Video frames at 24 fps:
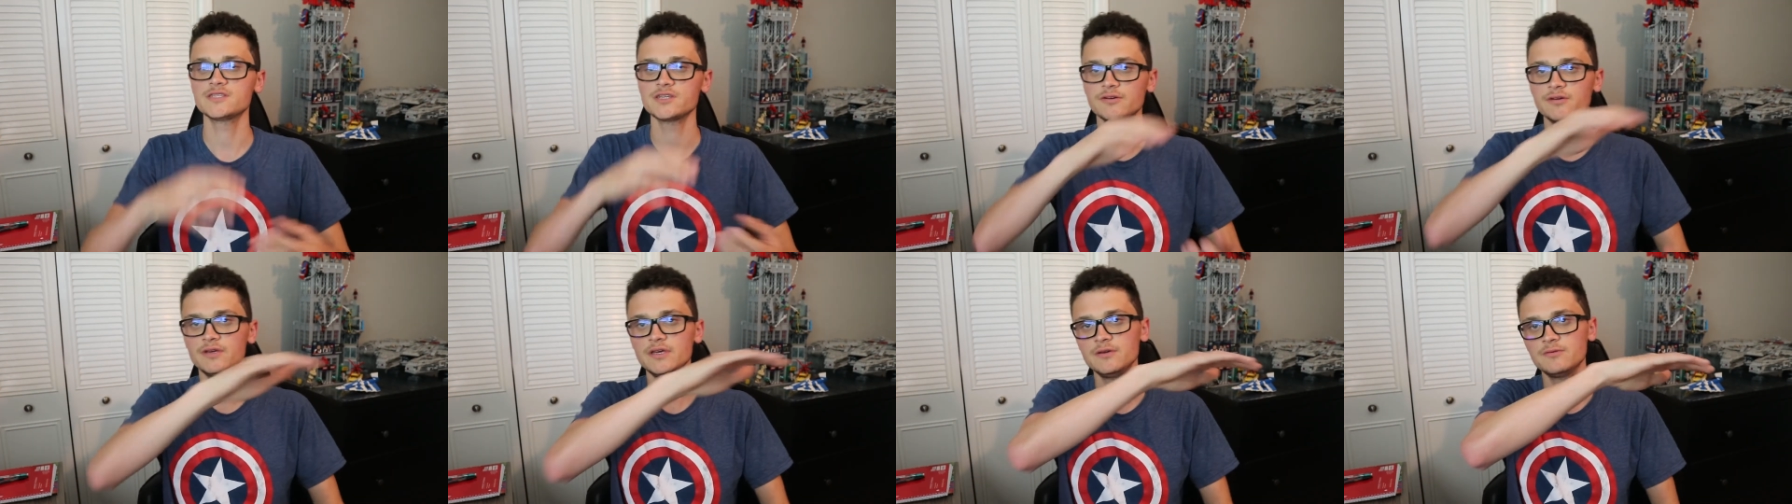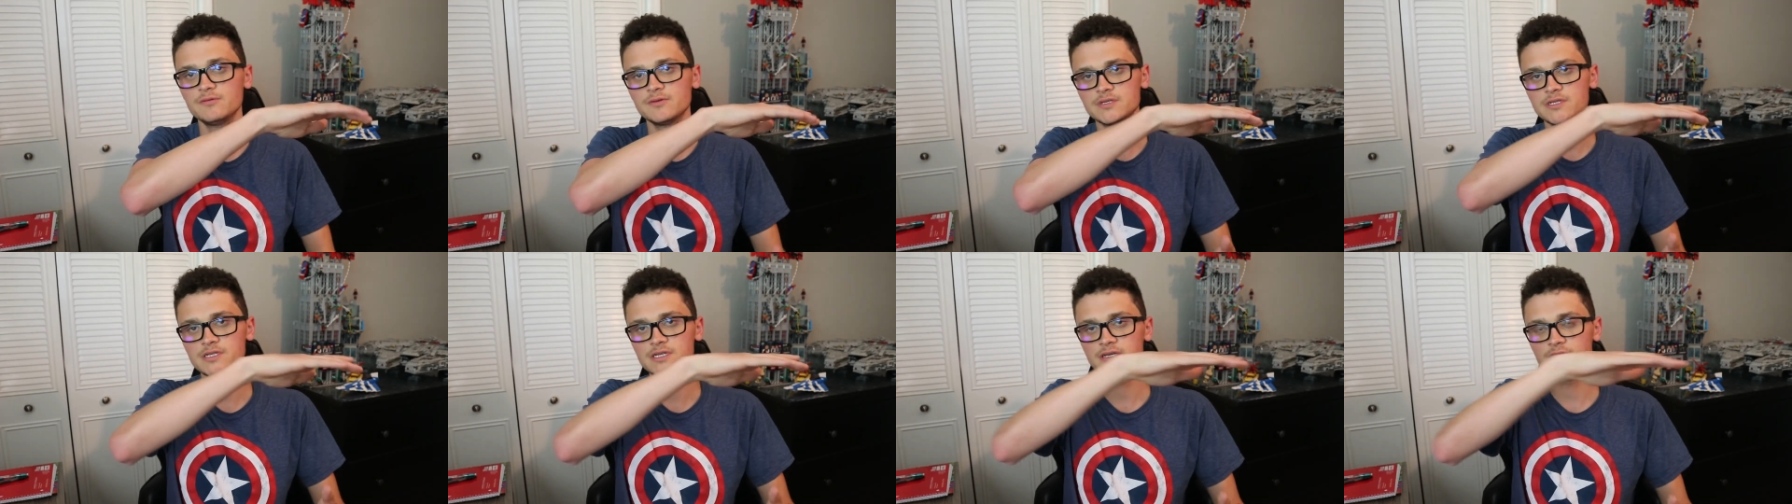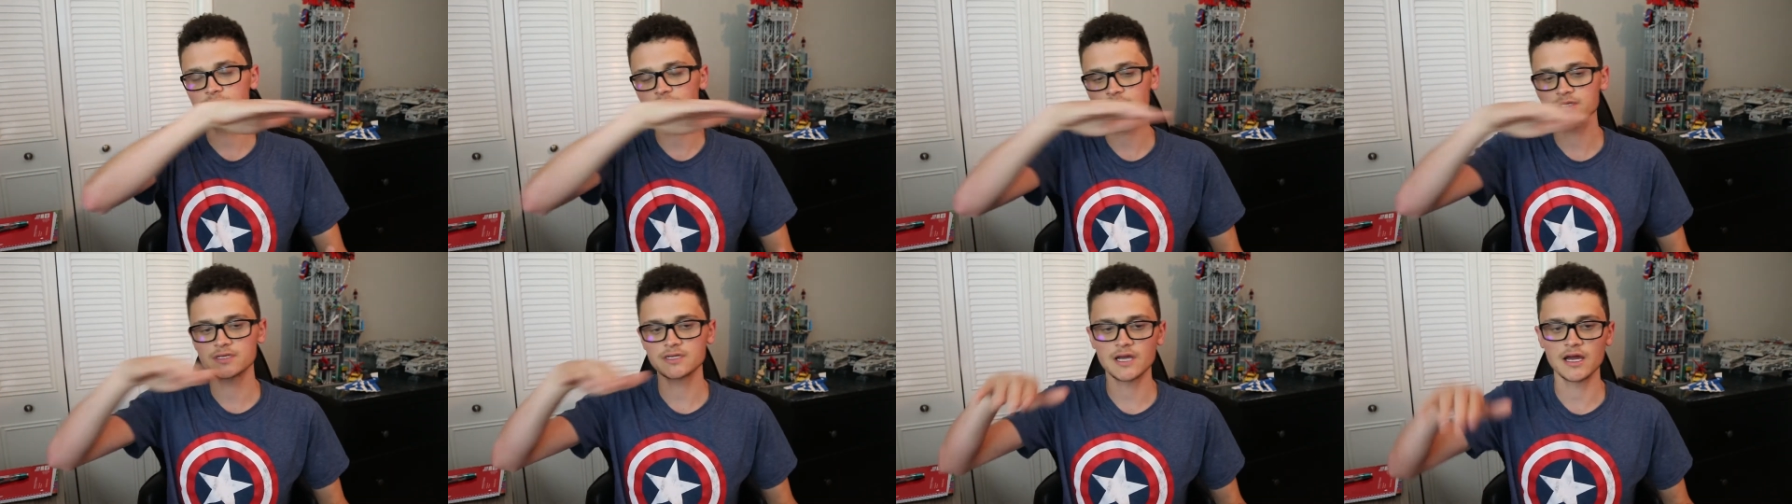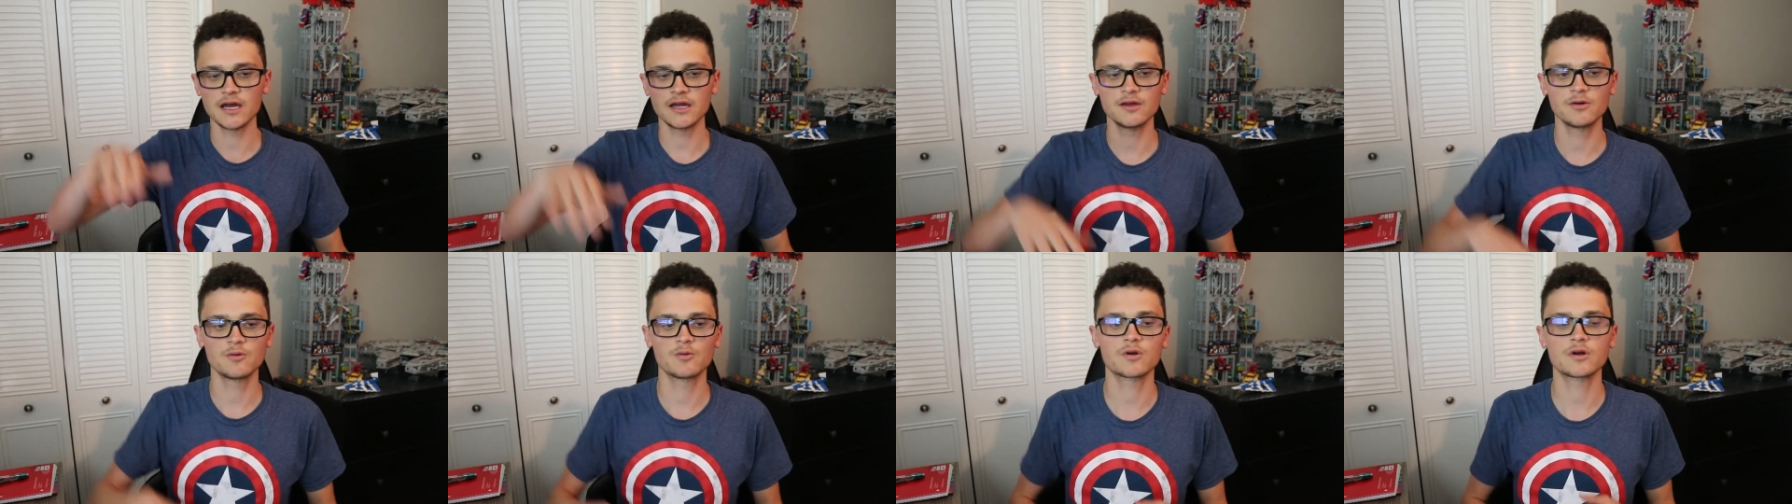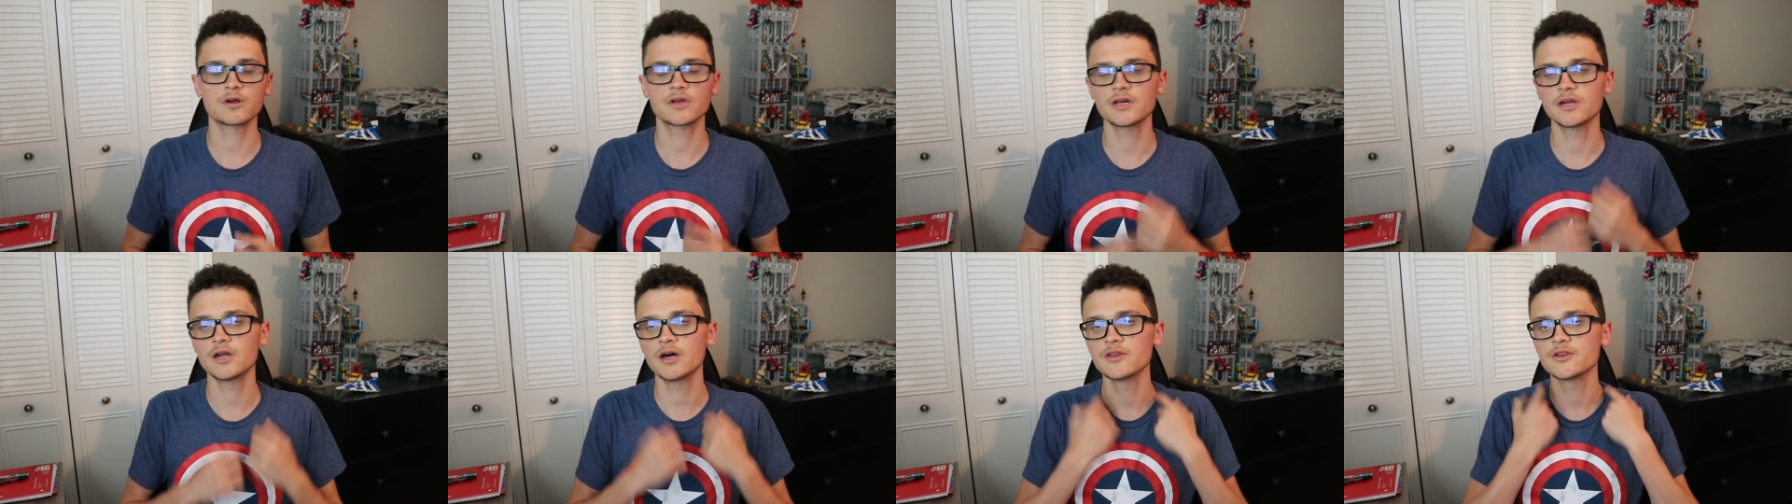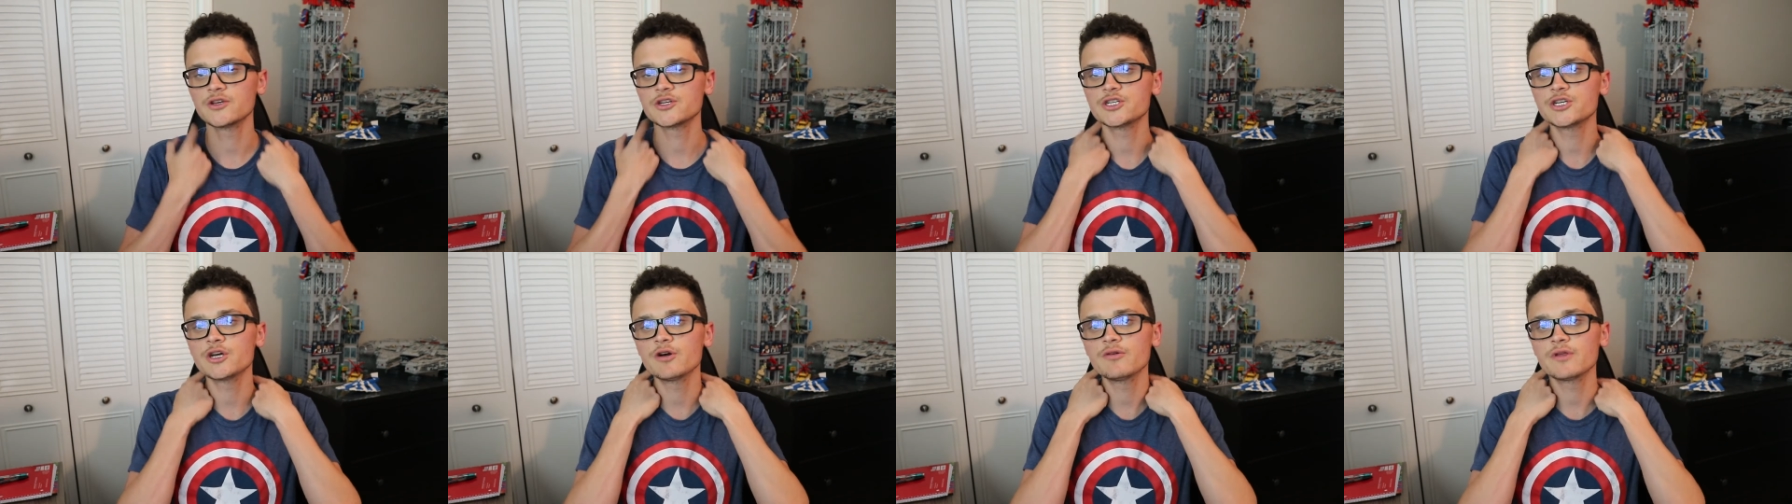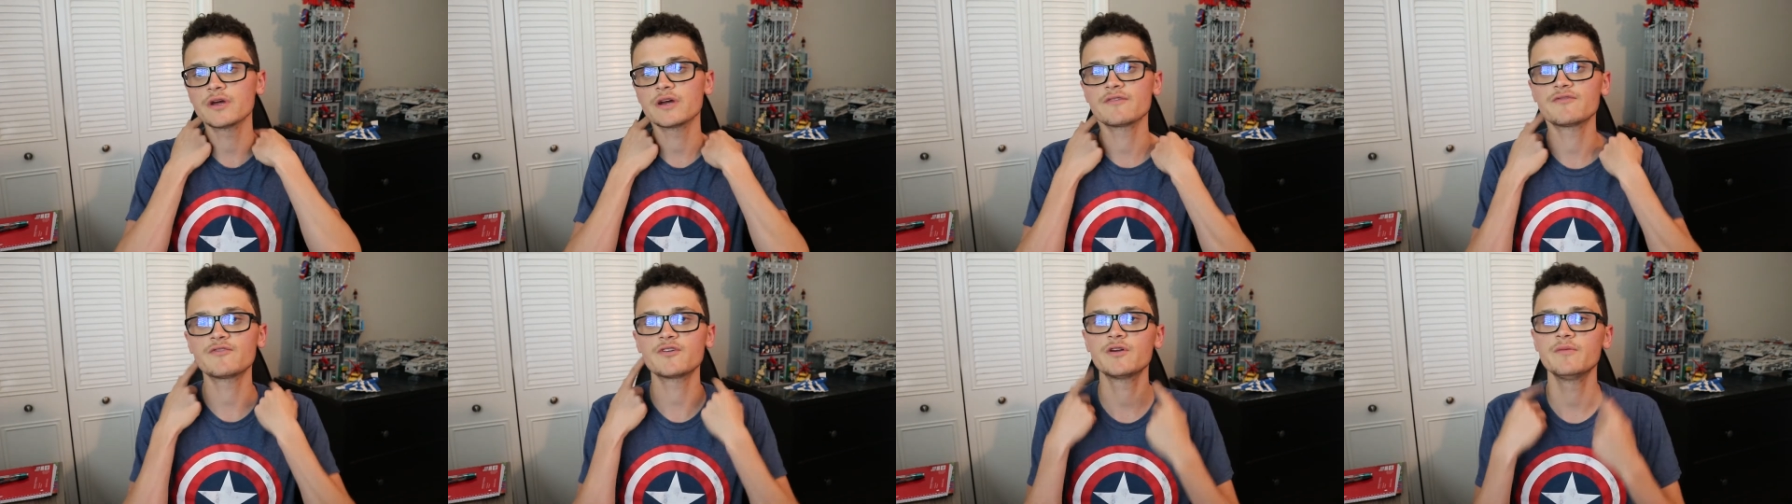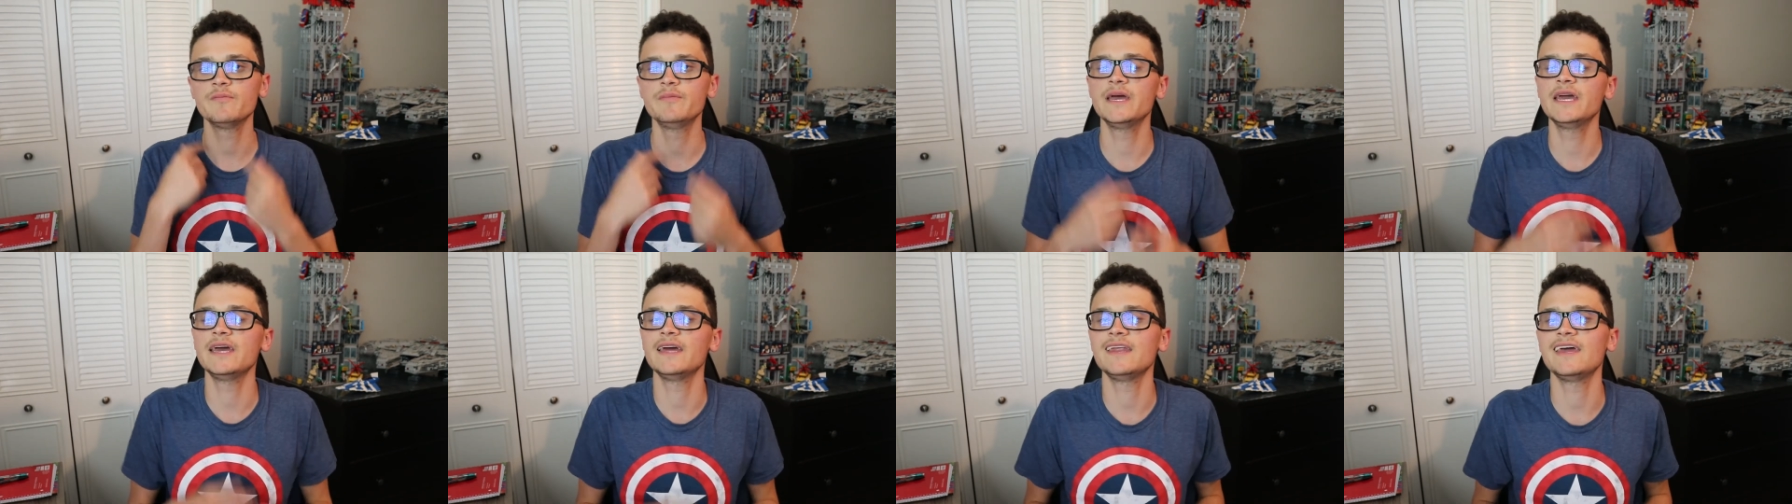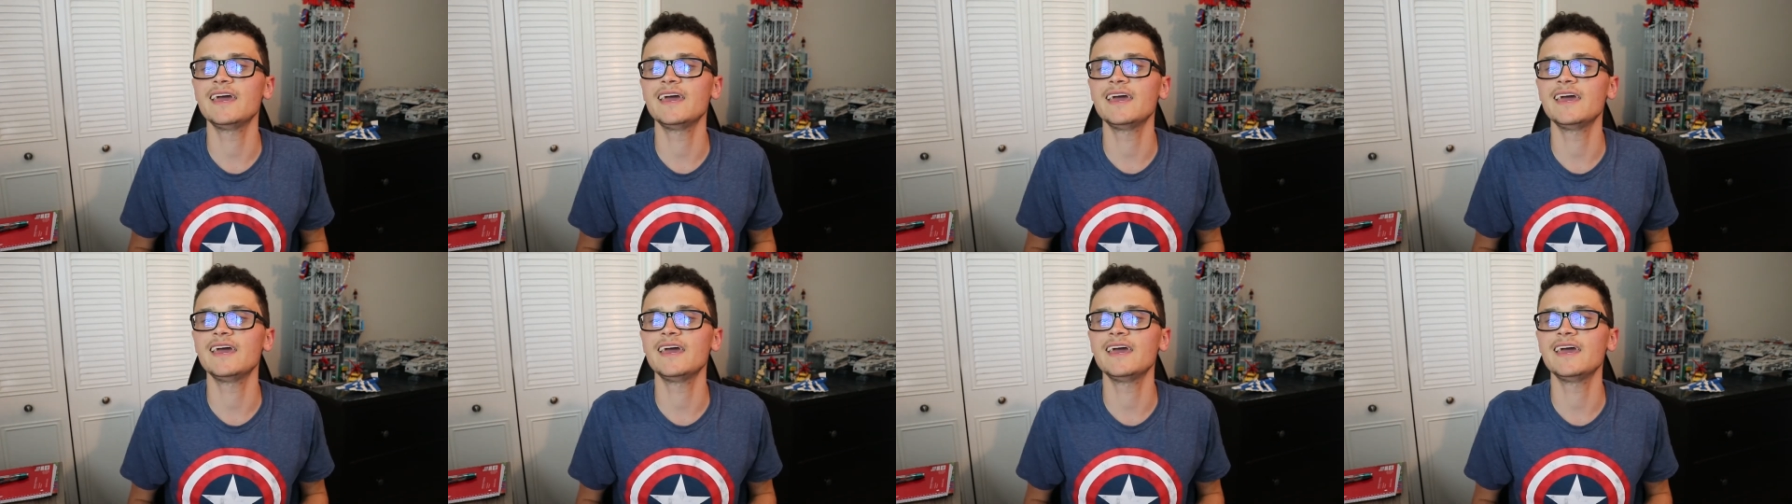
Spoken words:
So he was kind of working on the show there for a bit,